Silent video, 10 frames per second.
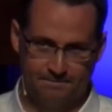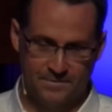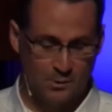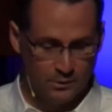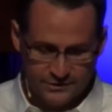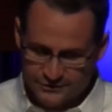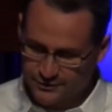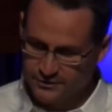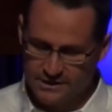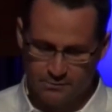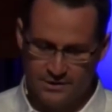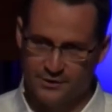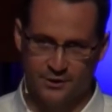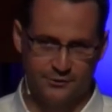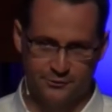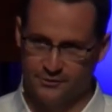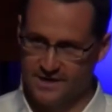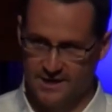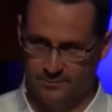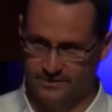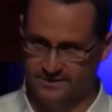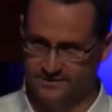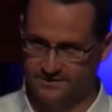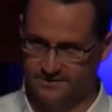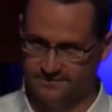It would certainly render her truly helpless.